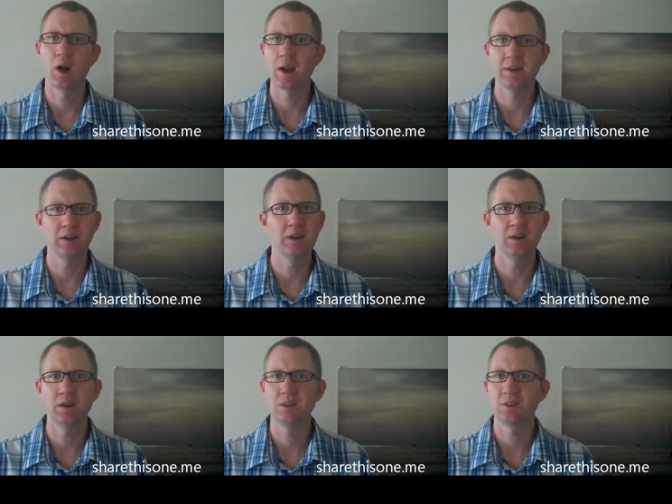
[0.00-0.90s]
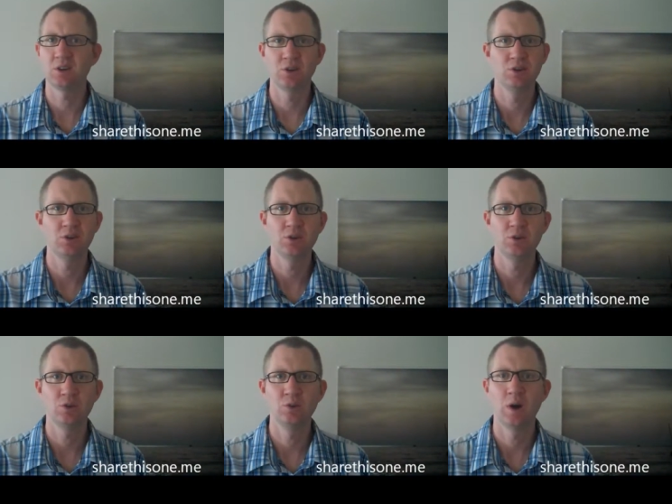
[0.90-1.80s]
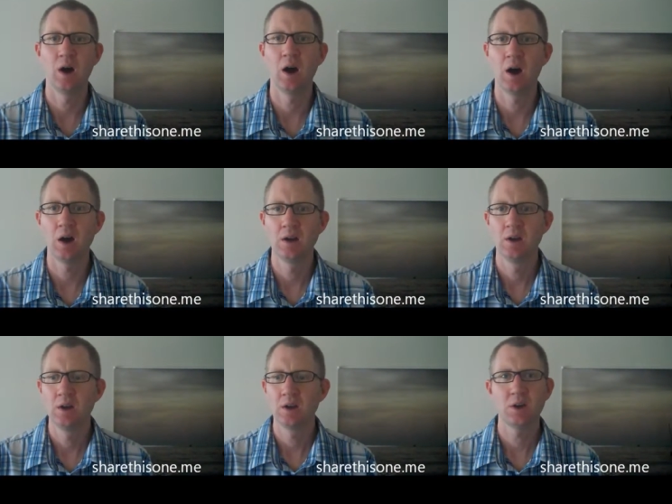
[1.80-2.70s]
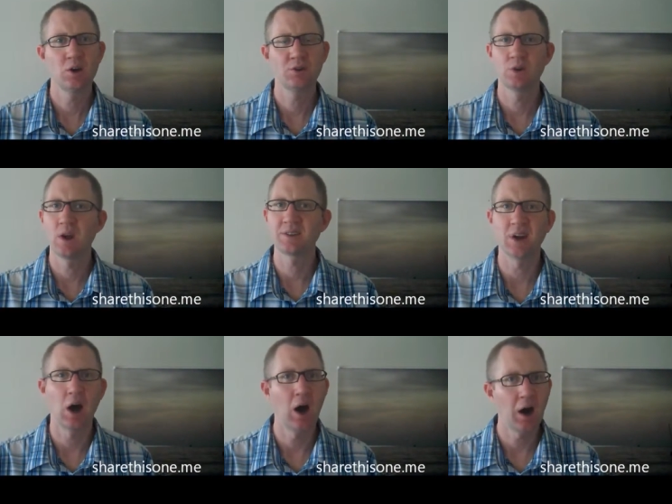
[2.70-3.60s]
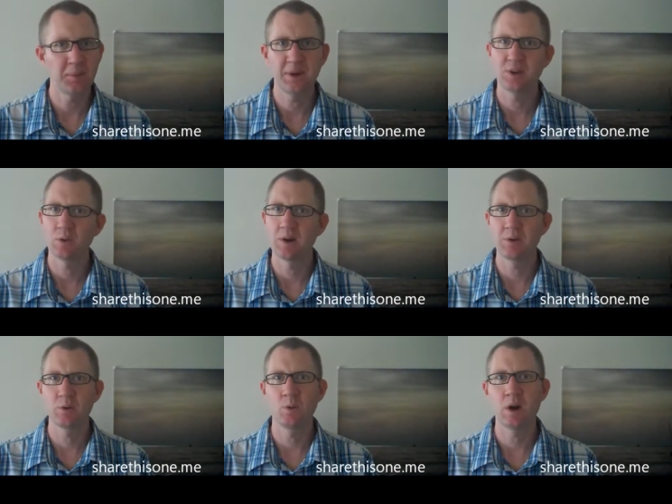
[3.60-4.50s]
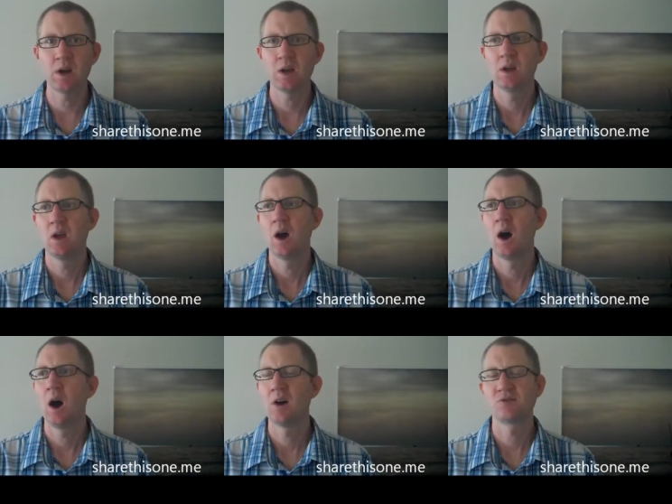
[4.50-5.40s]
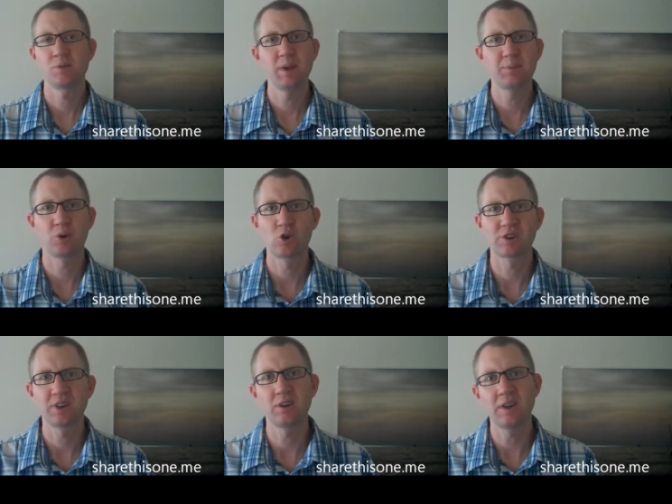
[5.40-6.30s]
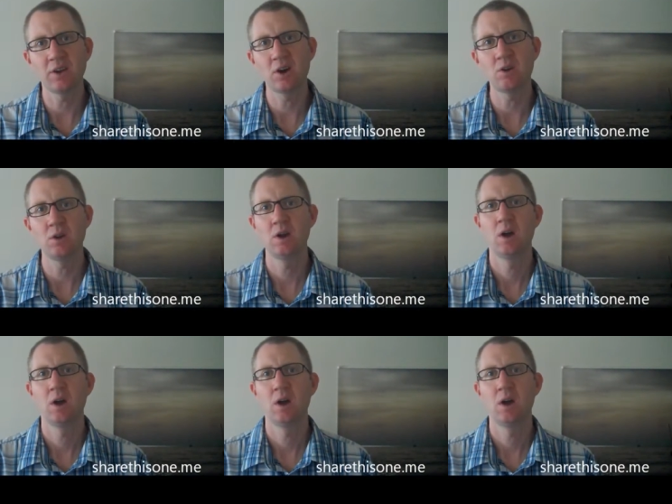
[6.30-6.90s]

ideas. You can do, you know, do it as a hobby. Do whatever you want. For me personally, though,